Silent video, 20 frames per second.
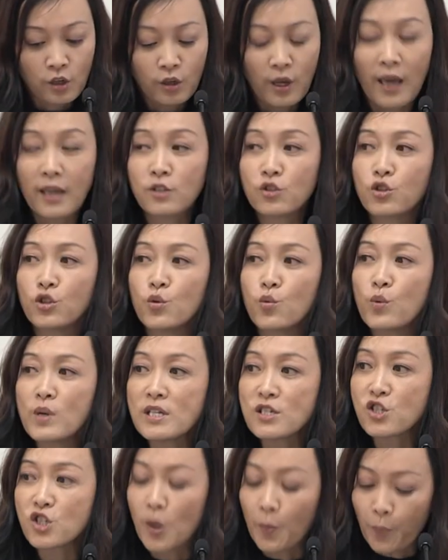And to
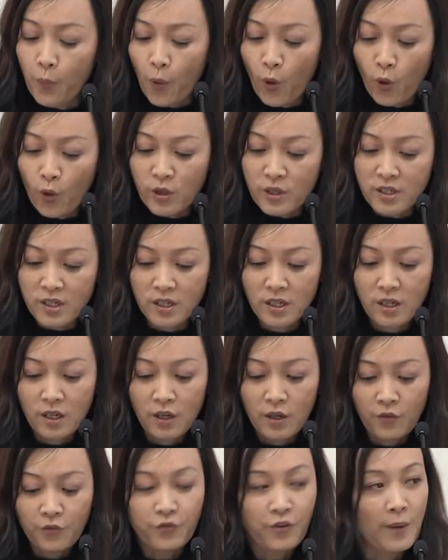win support
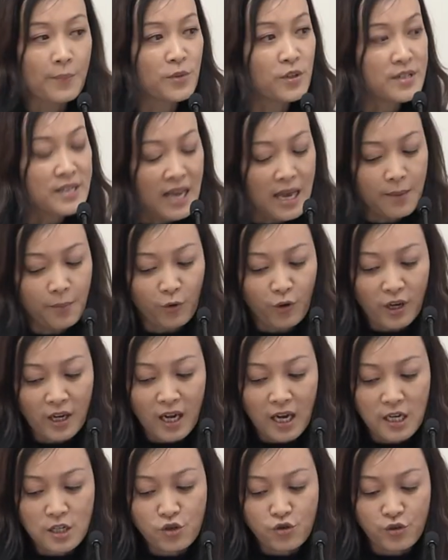from the neighboring
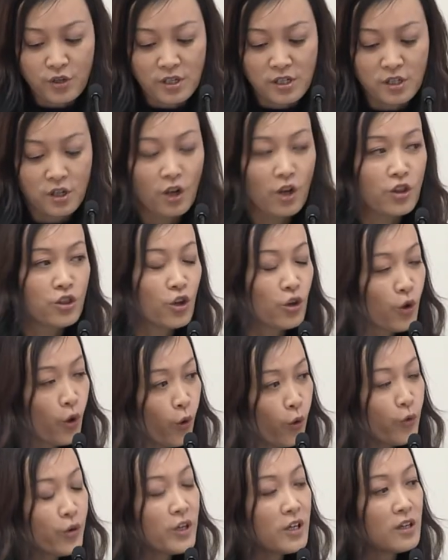countries, the
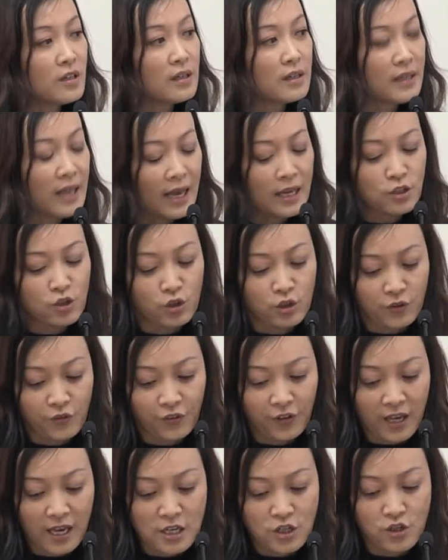Korean-led
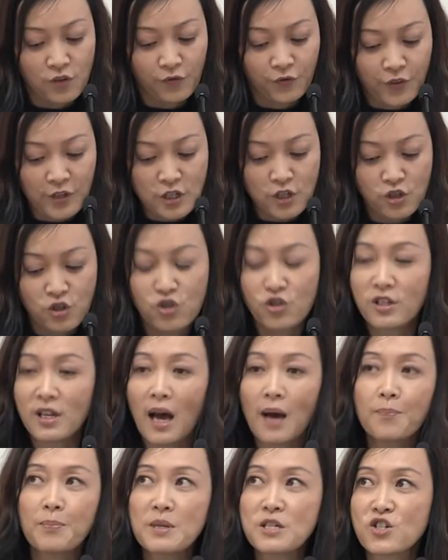unification vision should
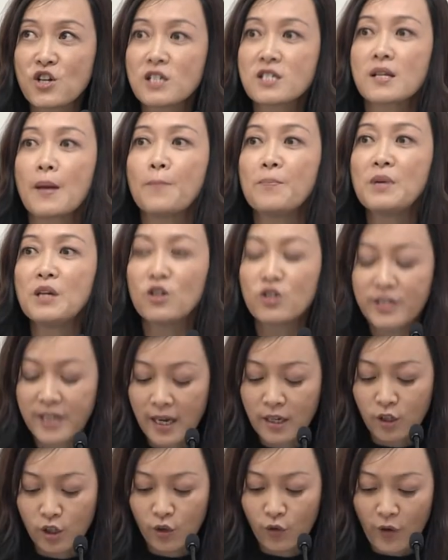not be just a mere
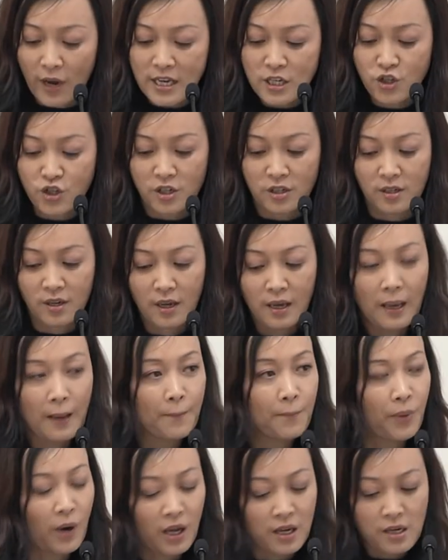declaration,
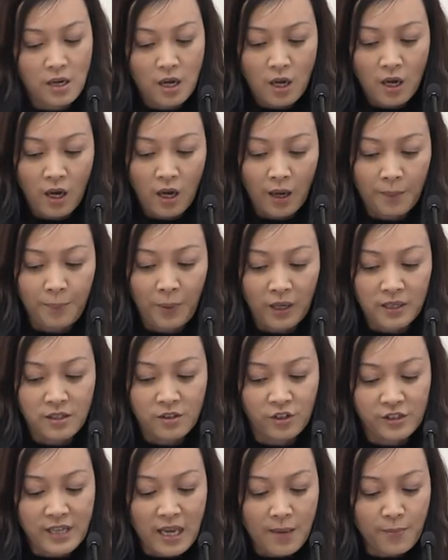but, but
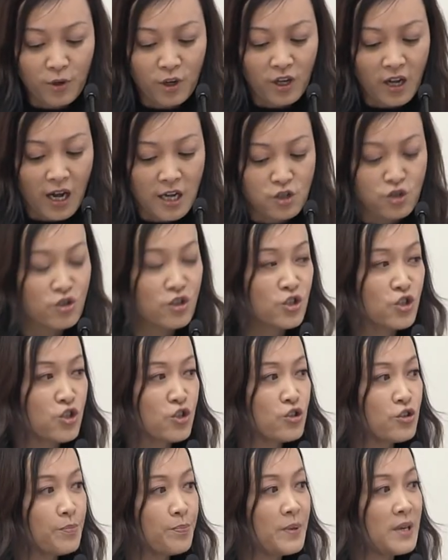the neighboring countries
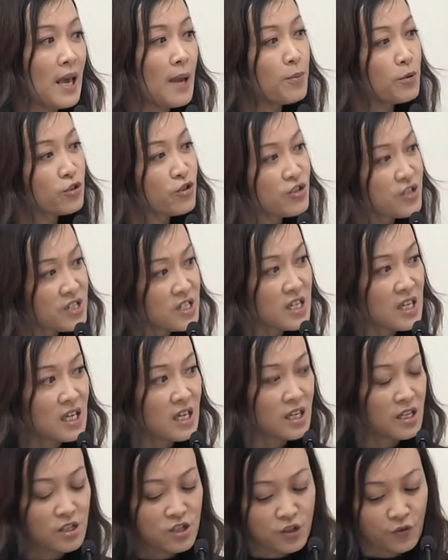should be able to
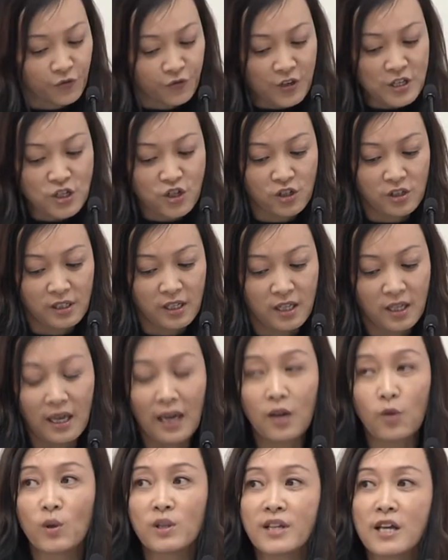see sufficiently,
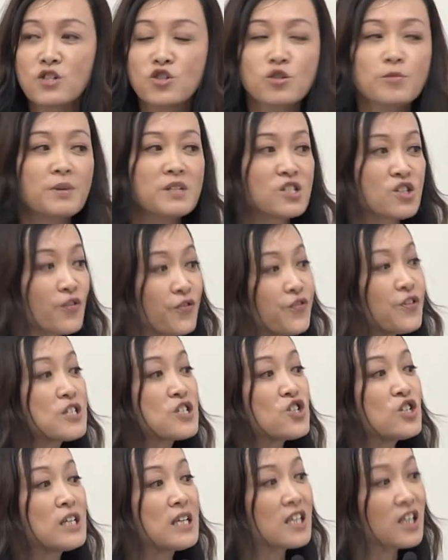and what they should be
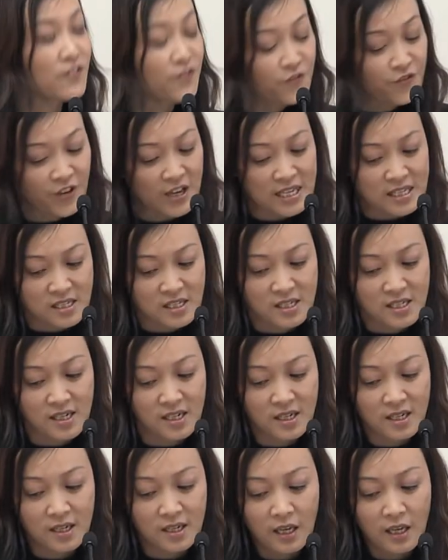sufficiently convinced
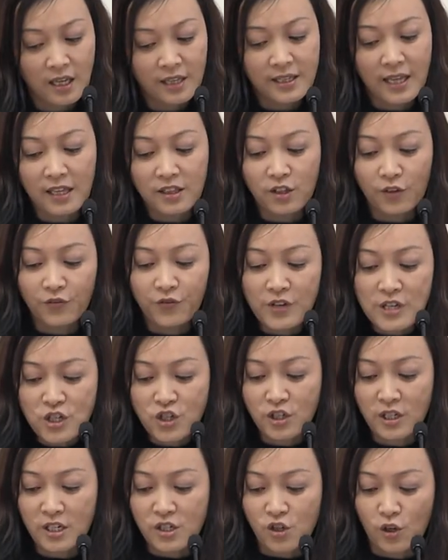that the
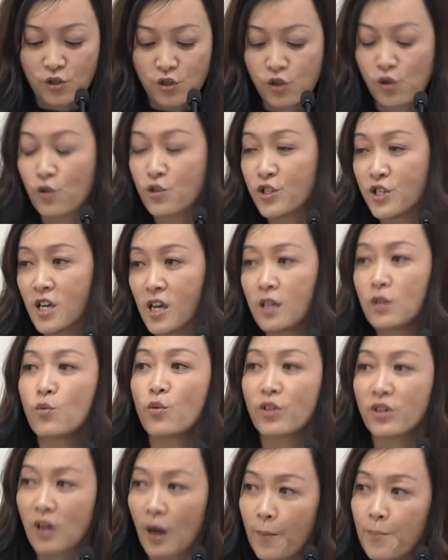vision is associated
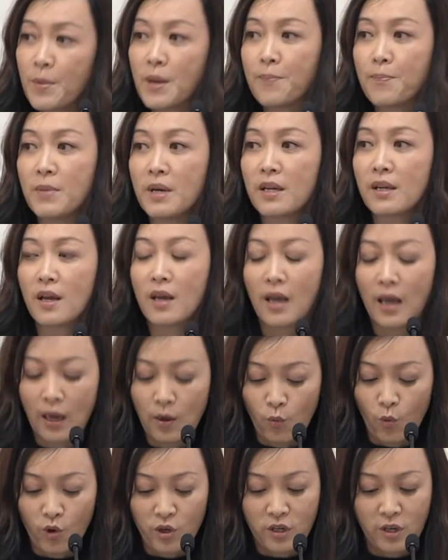with commitment
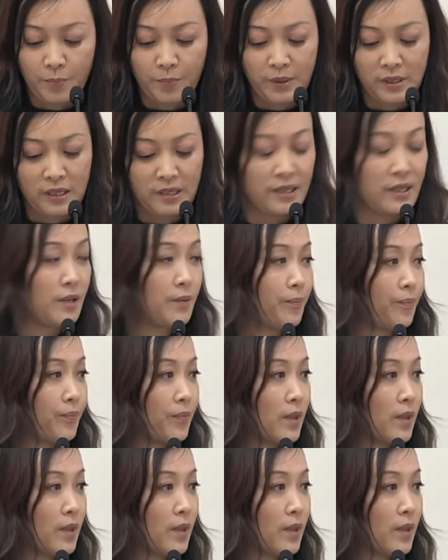and workability.